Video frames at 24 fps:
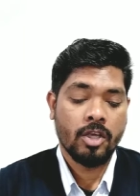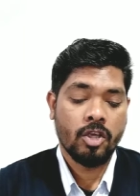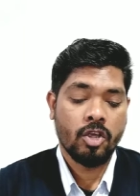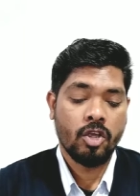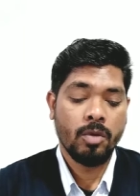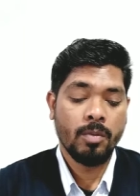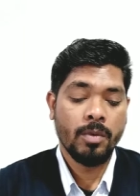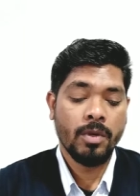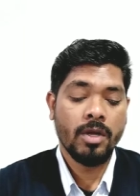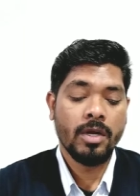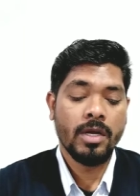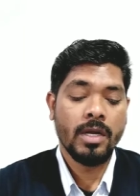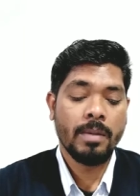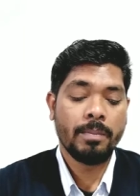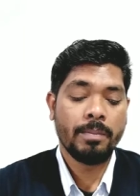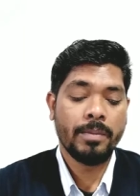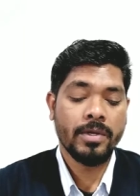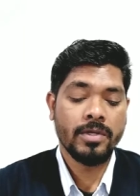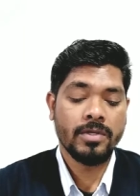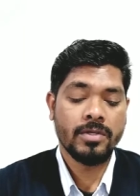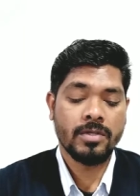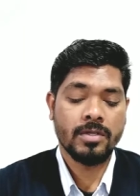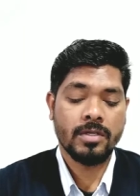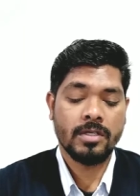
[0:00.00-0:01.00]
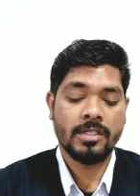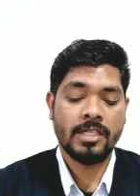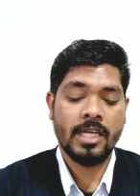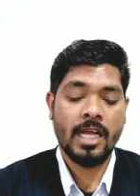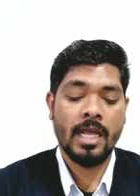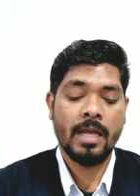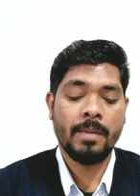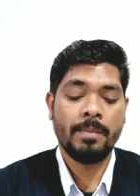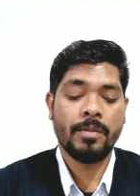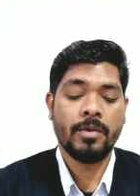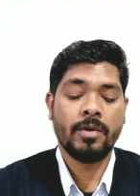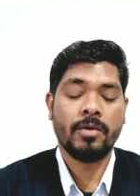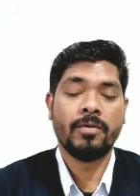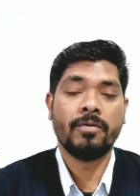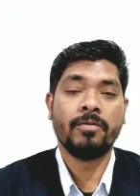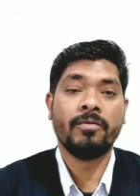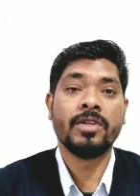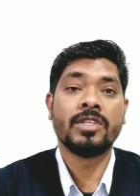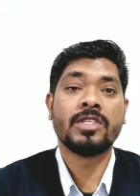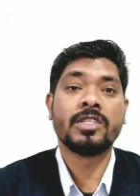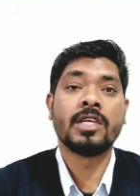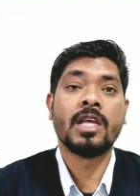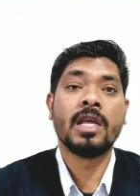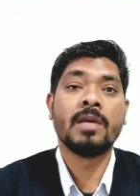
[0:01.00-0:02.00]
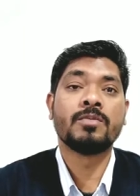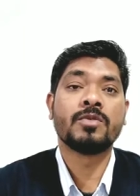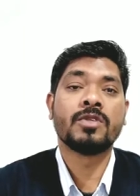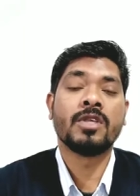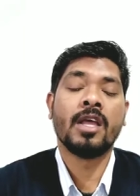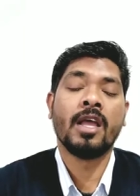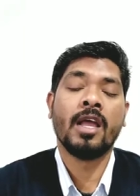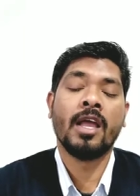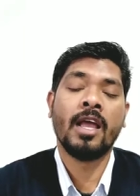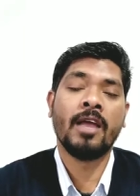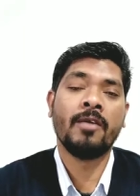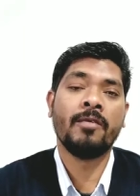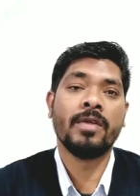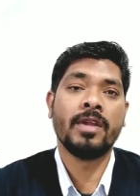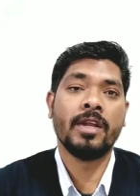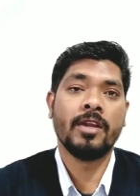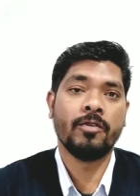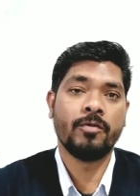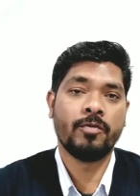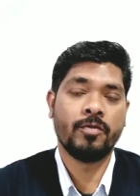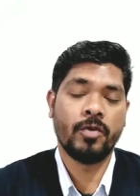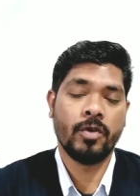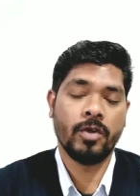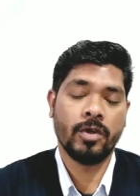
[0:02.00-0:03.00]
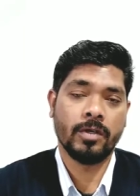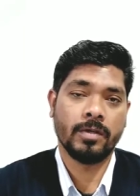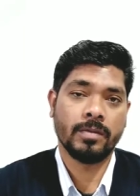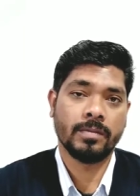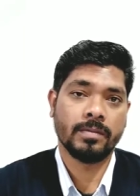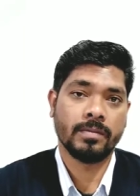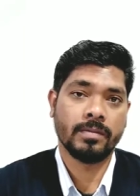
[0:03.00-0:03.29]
cumulonimbus type which gives heavy rainfall